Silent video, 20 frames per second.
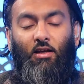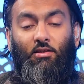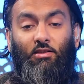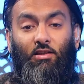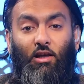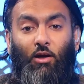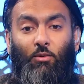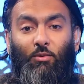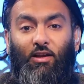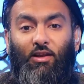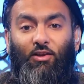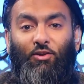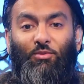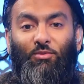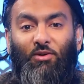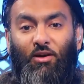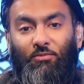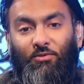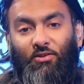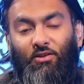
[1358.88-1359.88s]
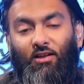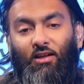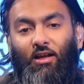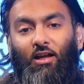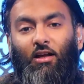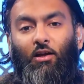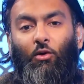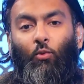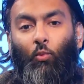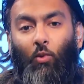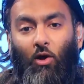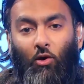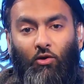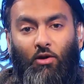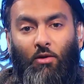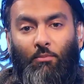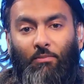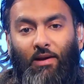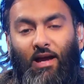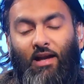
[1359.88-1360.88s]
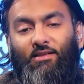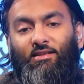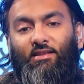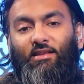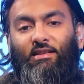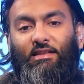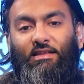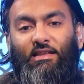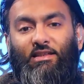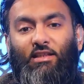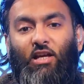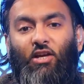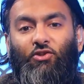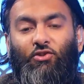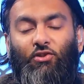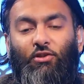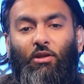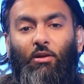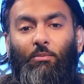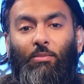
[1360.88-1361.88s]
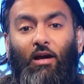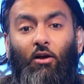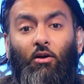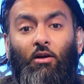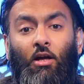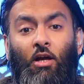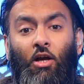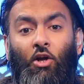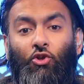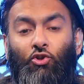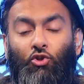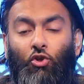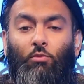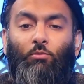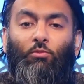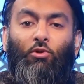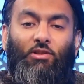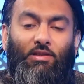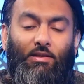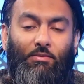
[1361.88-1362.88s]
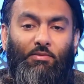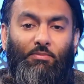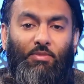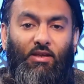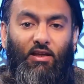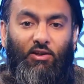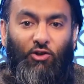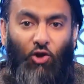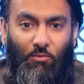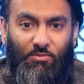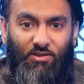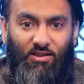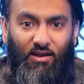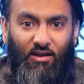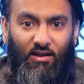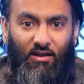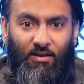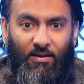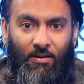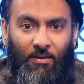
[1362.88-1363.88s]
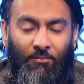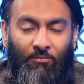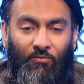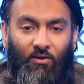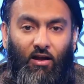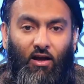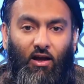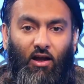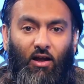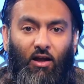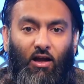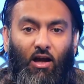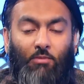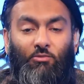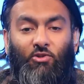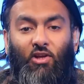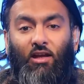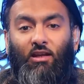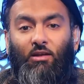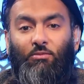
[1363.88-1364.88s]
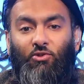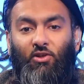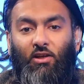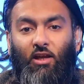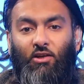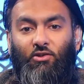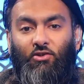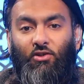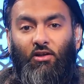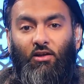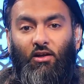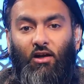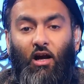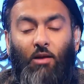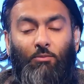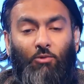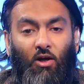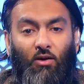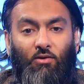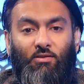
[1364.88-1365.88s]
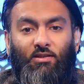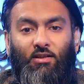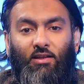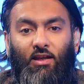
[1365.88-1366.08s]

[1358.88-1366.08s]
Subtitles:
Assalamu alaikum wa rahmatullah. Welcome back to the discussion about should Muslims be adopting. I'm Shakib Junaija, I'm your host